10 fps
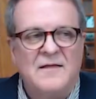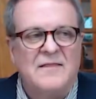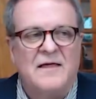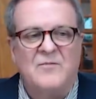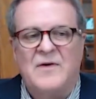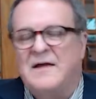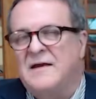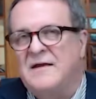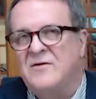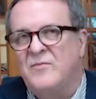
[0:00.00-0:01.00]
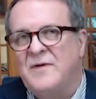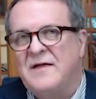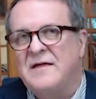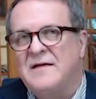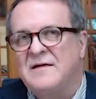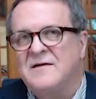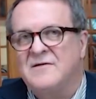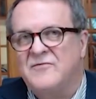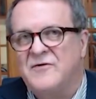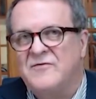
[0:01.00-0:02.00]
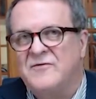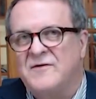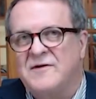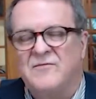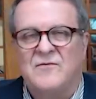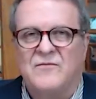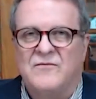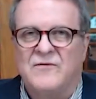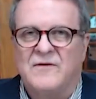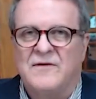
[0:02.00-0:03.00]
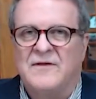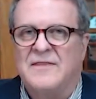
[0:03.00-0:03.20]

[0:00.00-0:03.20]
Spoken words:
They may need to be in an assisted living facility.